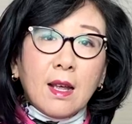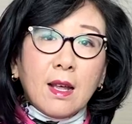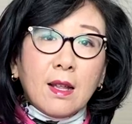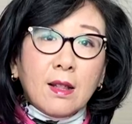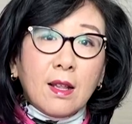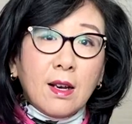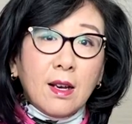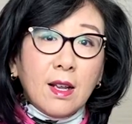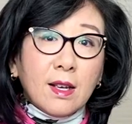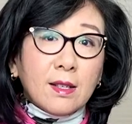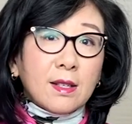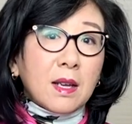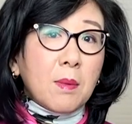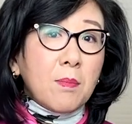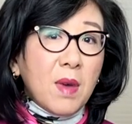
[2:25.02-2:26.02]
The
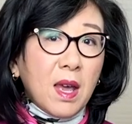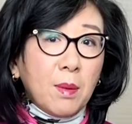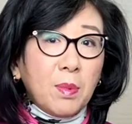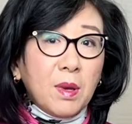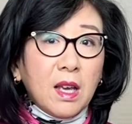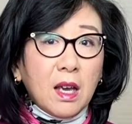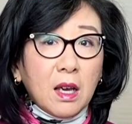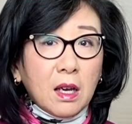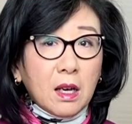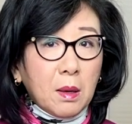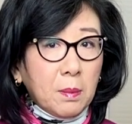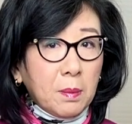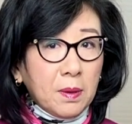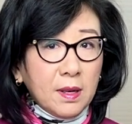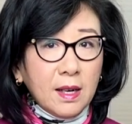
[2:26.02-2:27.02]
list may be
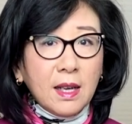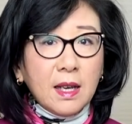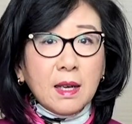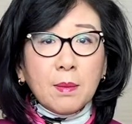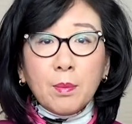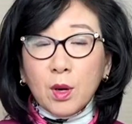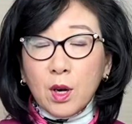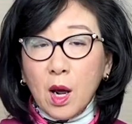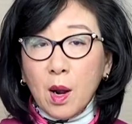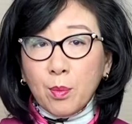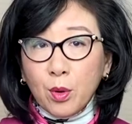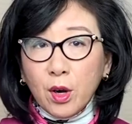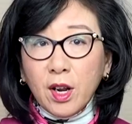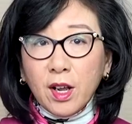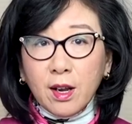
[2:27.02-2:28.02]
incomplete, but are
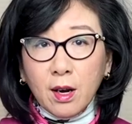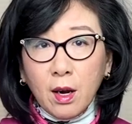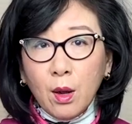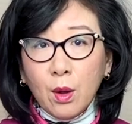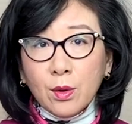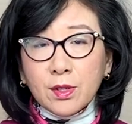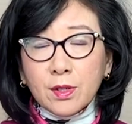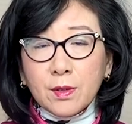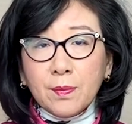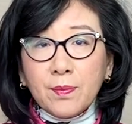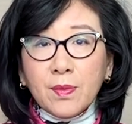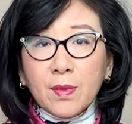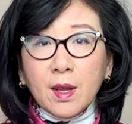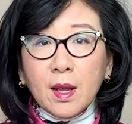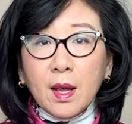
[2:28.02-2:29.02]
pretty close.
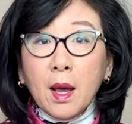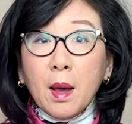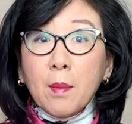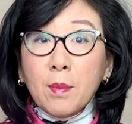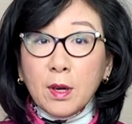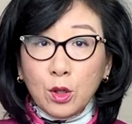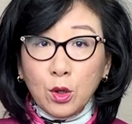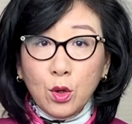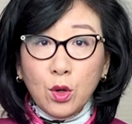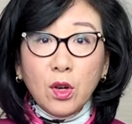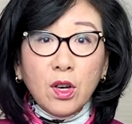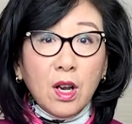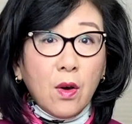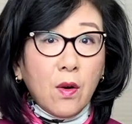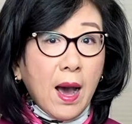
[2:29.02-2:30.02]
But do you
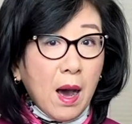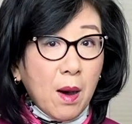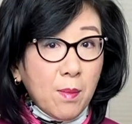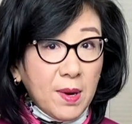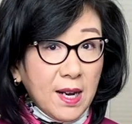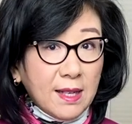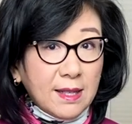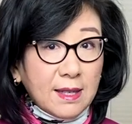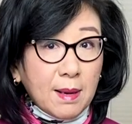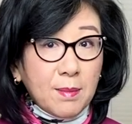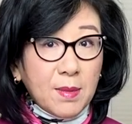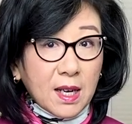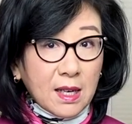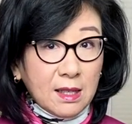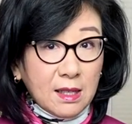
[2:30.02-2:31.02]
know how many
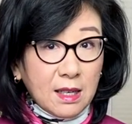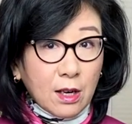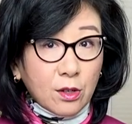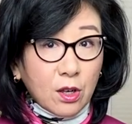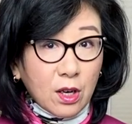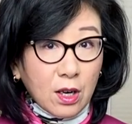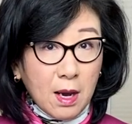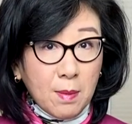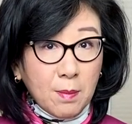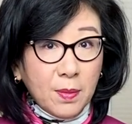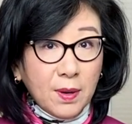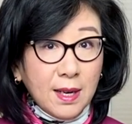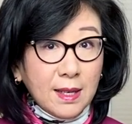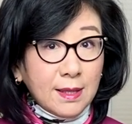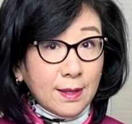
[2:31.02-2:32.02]
semiconductor
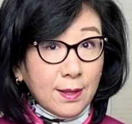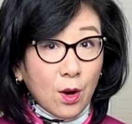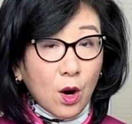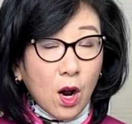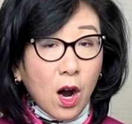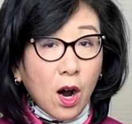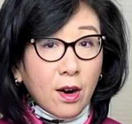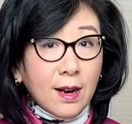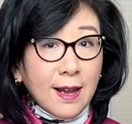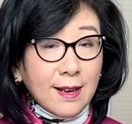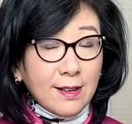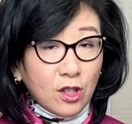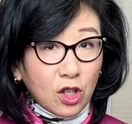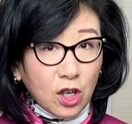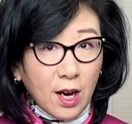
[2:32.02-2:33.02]
companies there are
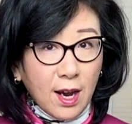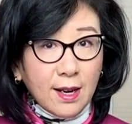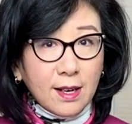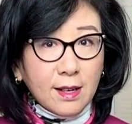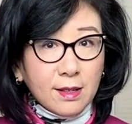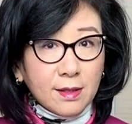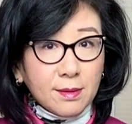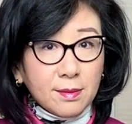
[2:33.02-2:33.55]
in China?